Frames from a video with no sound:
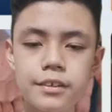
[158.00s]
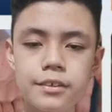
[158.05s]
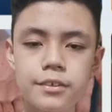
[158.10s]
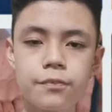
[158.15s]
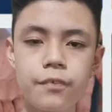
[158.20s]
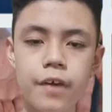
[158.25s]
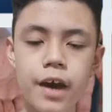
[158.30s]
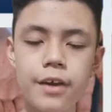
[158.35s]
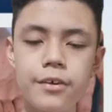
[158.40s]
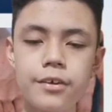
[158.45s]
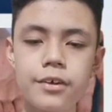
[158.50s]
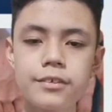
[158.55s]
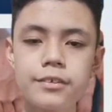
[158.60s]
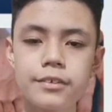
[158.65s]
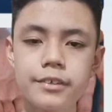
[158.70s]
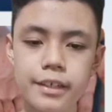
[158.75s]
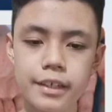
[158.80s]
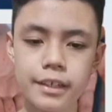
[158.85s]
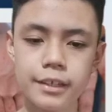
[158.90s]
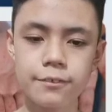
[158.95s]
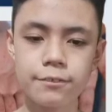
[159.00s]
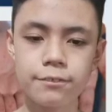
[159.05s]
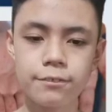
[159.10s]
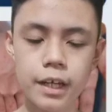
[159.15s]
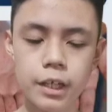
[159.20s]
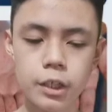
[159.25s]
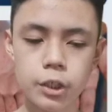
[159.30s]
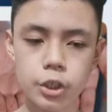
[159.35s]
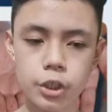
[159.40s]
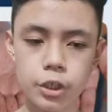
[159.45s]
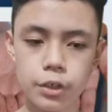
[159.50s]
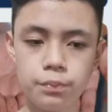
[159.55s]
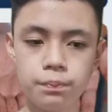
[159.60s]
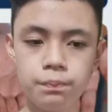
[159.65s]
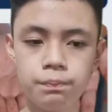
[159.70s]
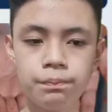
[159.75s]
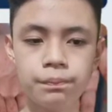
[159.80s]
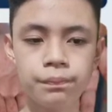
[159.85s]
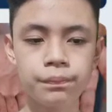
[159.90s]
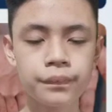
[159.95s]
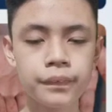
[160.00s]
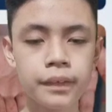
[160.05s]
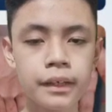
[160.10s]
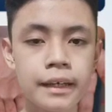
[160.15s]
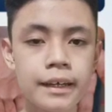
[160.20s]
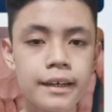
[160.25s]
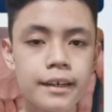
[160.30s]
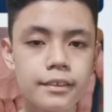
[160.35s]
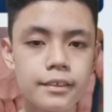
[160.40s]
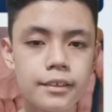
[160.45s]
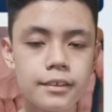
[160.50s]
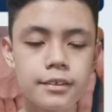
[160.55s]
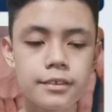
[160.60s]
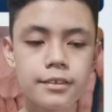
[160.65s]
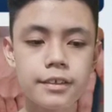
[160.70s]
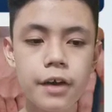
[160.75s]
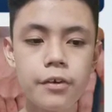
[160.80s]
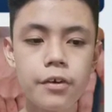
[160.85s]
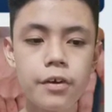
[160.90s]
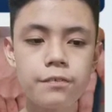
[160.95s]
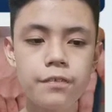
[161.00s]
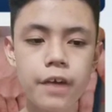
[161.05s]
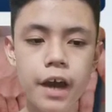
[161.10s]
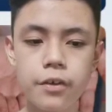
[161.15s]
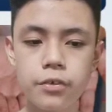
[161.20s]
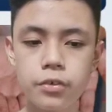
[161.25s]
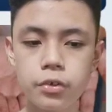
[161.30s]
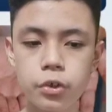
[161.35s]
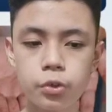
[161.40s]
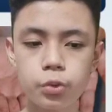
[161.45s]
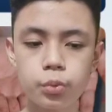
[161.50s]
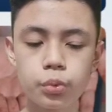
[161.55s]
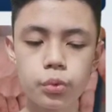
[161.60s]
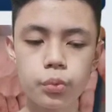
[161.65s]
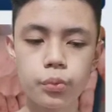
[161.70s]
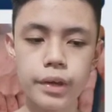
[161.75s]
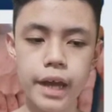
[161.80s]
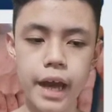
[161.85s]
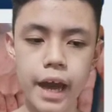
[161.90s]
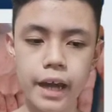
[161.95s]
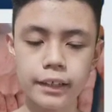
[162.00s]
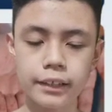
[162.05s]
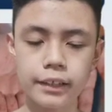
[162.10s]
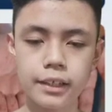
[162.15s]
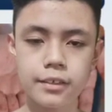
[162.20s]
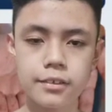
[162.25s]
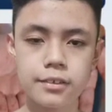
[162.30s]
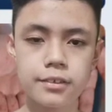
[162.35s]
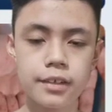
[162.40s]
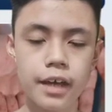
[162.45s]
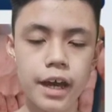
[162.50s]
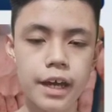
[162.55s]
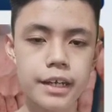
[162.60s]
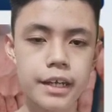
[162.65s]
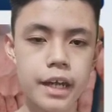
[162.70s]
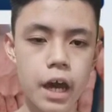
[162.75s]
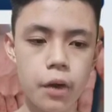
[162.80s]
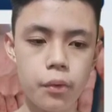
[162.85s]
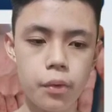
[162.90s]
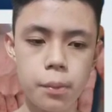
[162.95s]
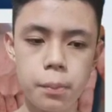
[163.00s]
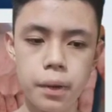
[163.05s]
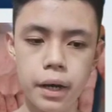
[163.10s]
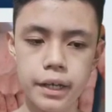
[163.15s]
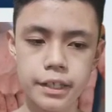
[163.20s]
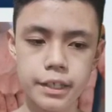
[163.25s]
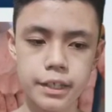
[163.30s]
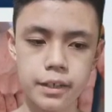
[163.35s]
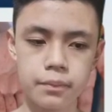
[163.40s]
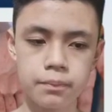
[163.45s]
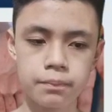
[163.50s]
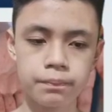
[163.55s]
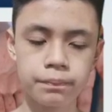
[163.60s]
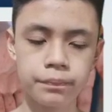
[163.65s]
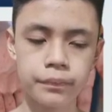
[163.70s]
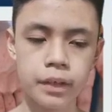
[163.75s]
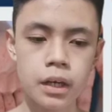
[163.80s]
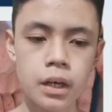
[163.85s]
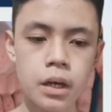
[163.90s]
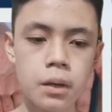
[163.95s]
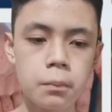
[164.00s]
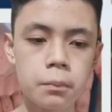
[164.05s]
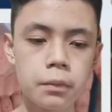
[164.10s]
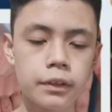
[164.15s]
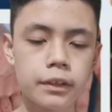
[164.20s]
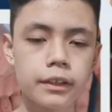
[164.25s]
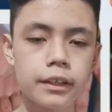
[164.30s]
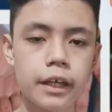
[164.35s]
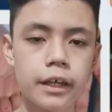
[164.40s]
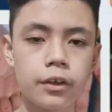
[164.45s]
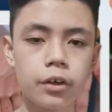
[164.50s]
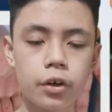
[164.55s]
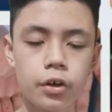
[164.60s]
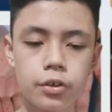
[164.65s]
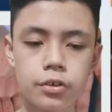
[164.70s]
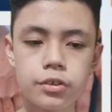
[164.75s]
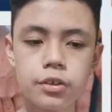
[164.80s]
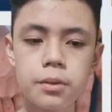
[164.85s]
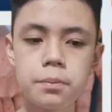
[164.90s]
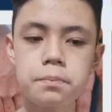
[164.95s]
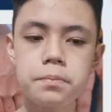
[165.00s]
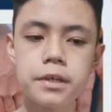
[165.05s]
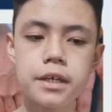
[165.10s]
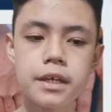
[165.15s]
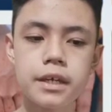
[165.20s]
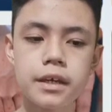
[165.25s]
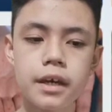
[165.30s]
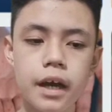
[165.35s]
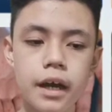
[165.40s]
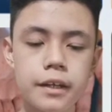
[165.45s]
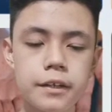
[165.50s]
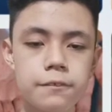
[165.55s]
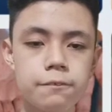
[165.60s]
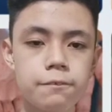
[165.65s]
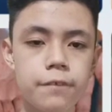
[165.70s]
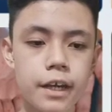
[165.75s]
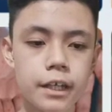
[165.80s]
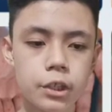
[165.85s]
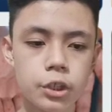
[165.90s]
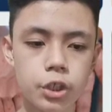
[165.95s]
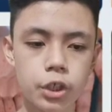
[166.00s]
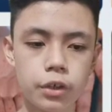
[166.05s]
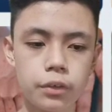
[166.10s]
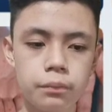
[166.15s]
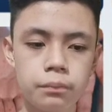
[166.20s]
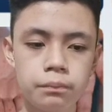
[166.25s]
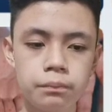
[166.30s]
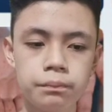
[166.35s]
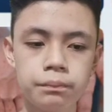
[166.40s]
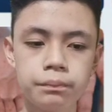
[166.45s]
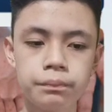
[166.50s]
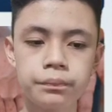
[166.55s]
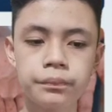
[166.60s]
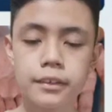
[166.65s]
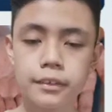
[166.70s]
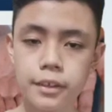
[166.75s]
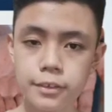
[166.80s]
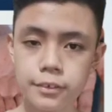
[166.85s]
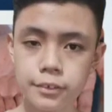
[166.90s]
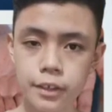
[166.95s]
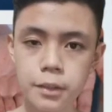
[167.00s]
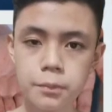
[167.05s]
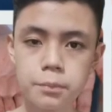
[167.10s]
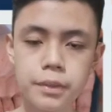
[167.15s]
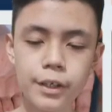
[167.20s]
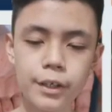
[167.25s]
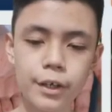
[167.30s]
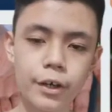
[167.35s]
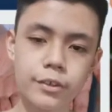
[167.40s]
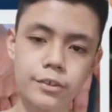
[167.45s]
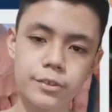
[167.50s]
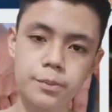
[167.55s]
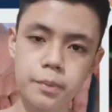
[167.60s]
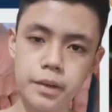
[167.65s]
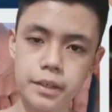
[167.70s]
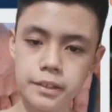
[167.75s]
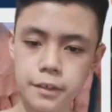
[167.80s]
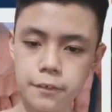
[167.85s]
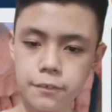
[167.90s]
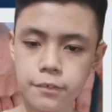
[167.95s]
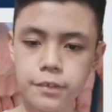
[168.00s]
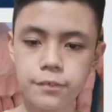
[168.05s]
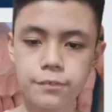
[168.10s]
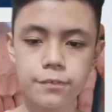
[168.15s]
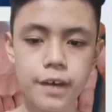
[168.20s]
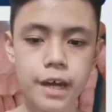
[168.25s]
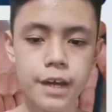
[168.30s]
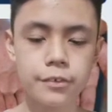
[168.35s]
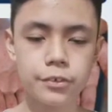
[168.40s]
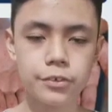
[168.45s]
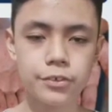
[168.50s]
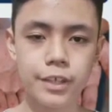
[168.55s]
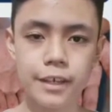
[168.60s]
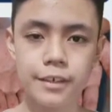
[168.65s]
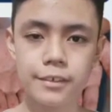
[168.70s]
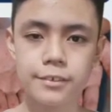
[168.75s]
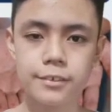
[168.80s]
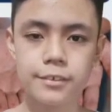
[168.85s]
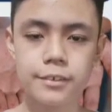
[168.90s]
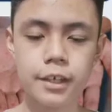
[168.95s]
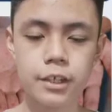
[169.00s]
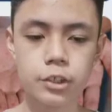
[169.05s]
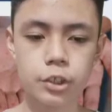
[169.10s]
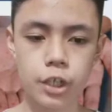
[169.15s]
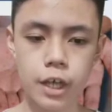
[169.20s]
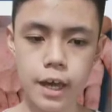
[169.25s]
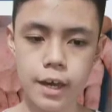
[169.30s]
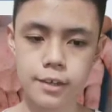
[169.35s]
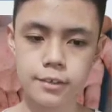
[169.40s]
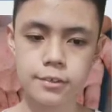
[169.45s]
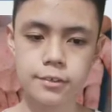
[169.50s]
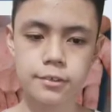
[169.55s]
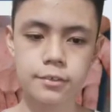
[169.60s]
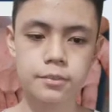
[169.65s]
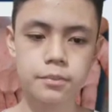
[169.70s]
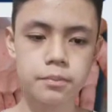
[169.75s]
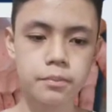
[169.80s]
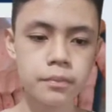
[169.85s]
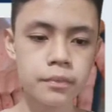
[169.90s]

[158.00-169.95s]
is viral skin infection. This is how a virus would react inside our body, but can also be an infection. This can be caused by different viruses such as